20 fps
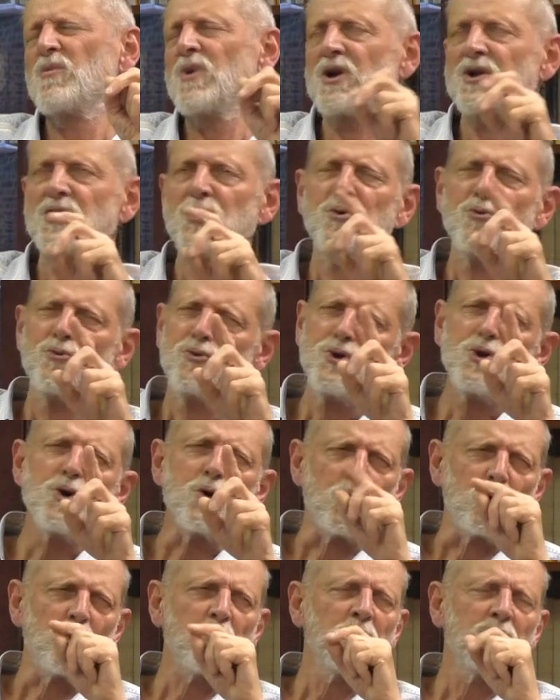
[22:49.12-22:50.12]
But you
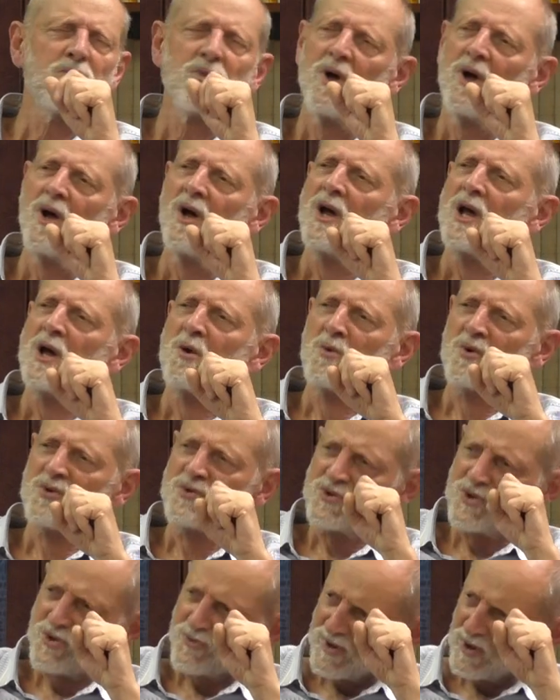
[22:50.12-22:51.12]
knew it
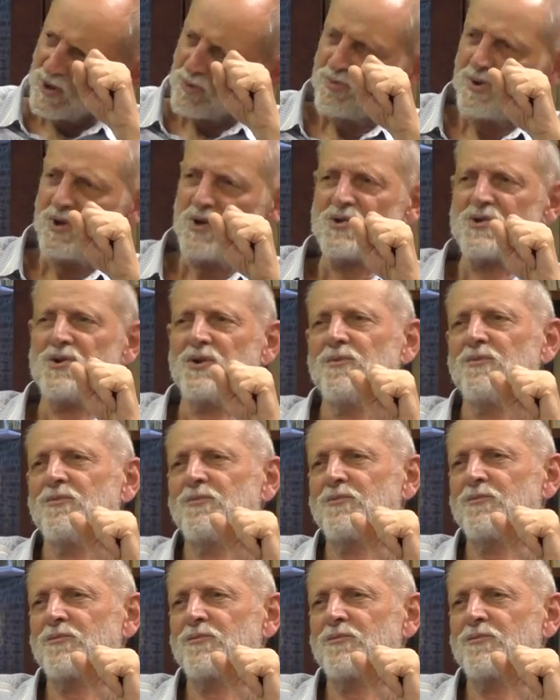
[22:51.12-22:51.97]
wasn't a real person.